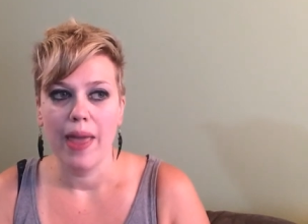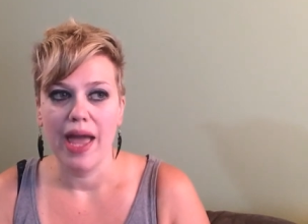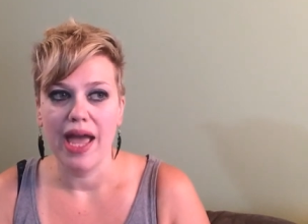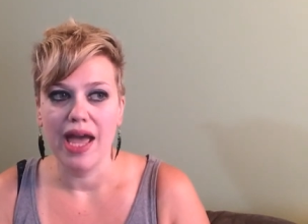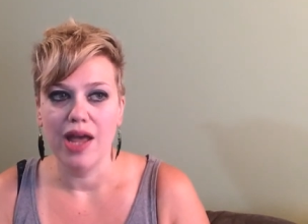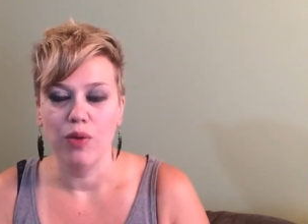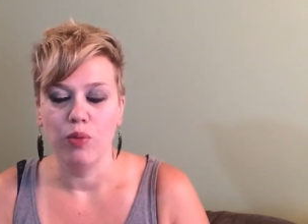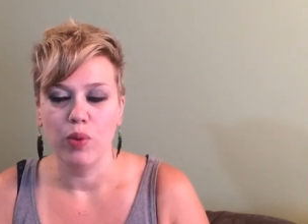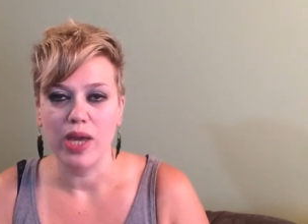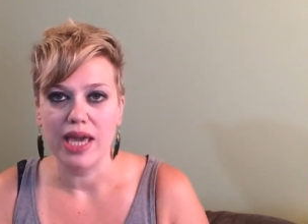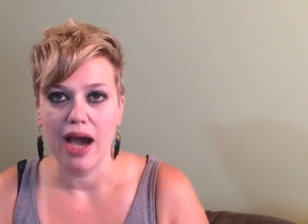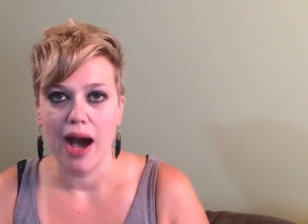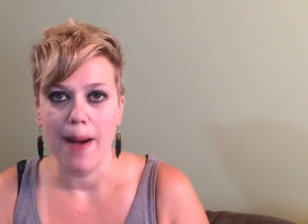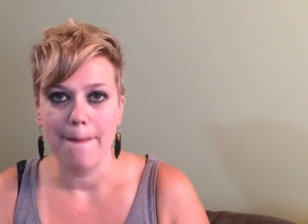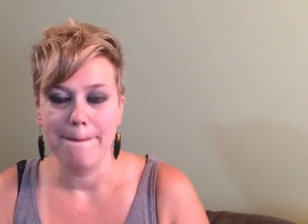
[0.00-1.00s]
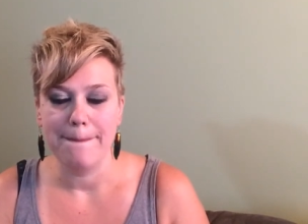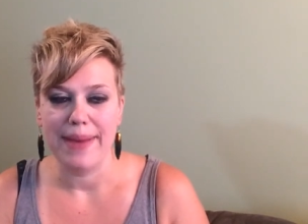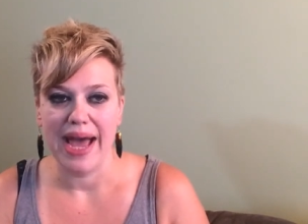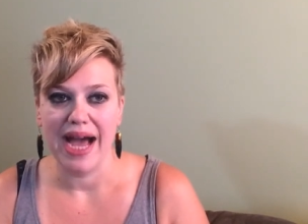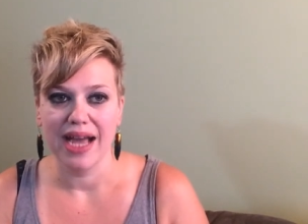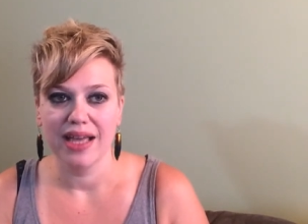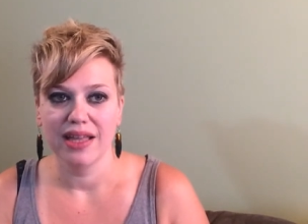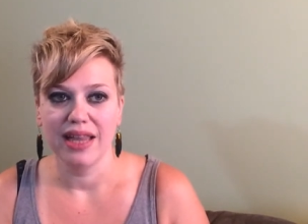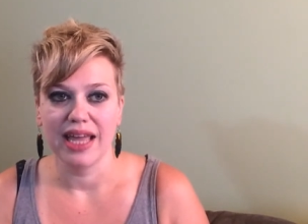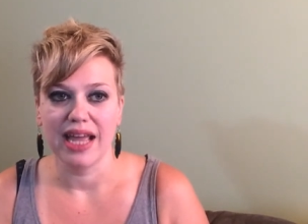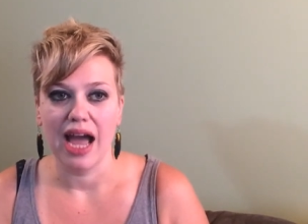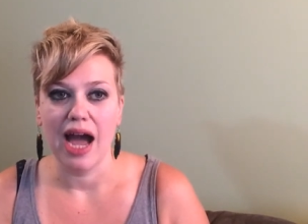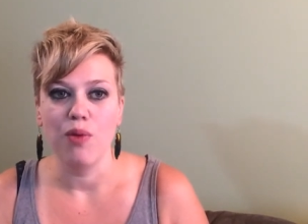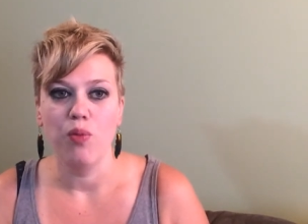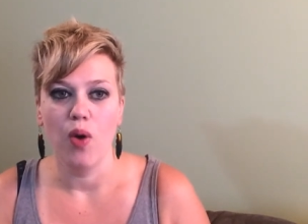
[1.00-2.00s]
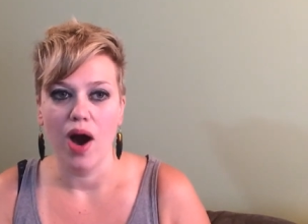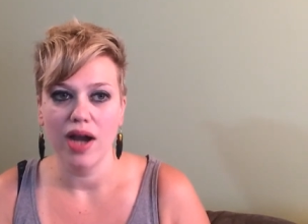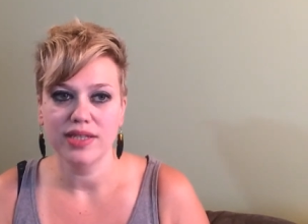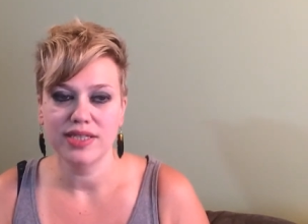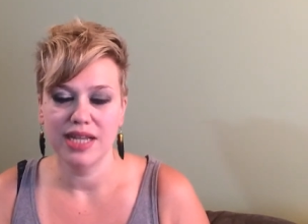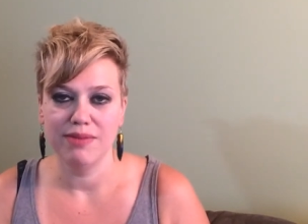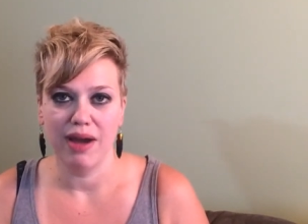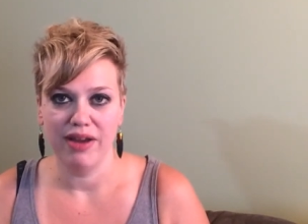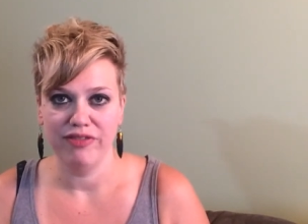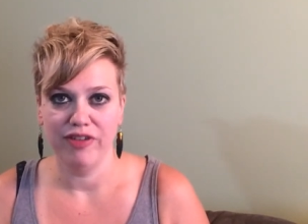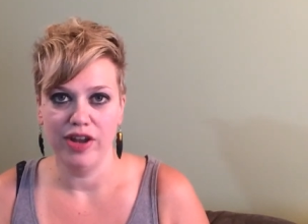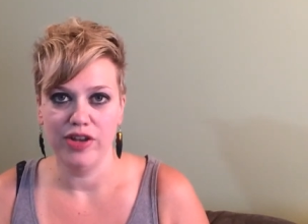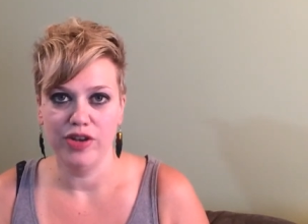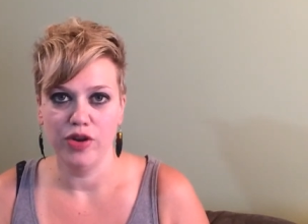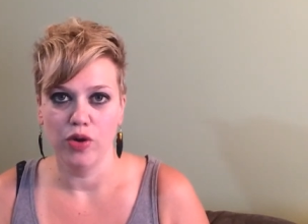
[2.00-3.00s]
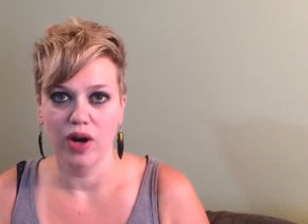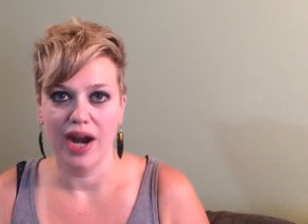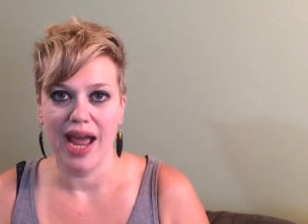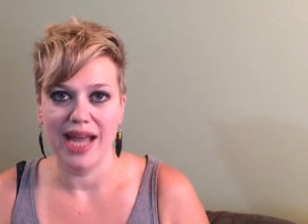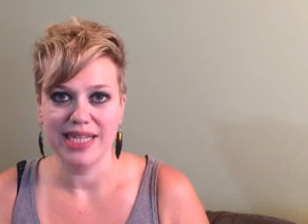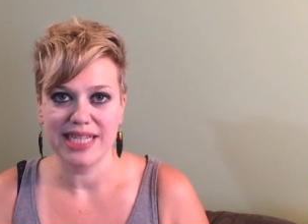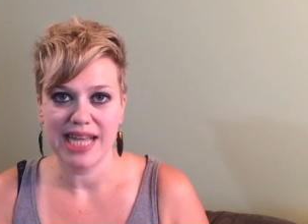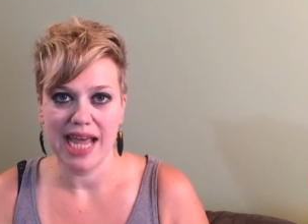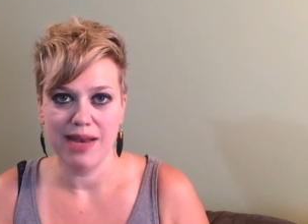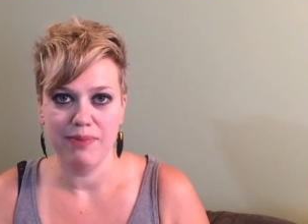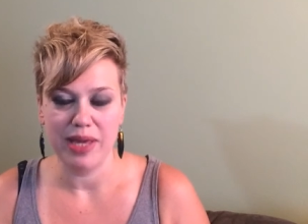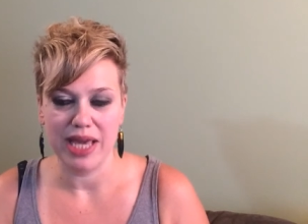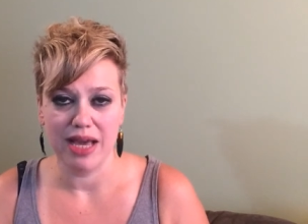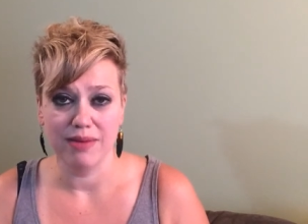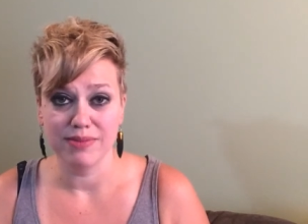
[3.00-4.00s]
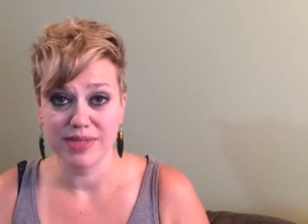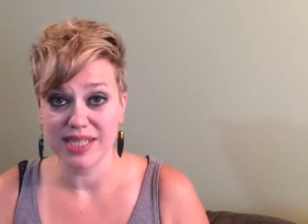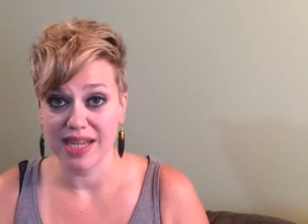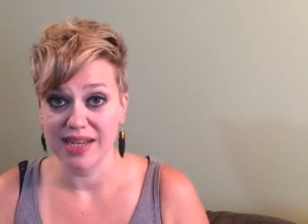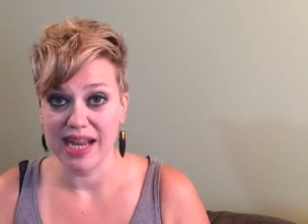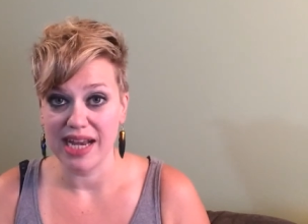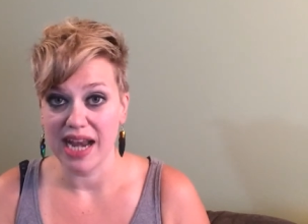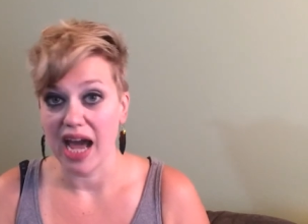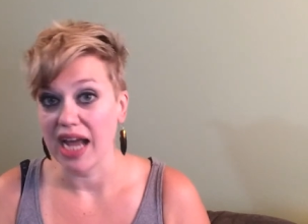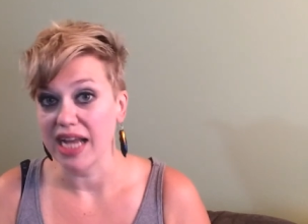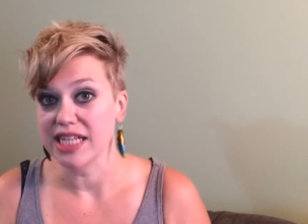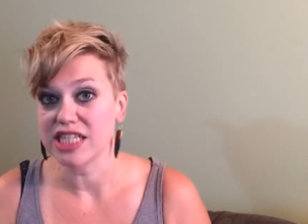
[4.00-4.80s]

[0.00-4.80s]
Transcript: and we got back like I walked in my front door at 10 p.m. Sunday night.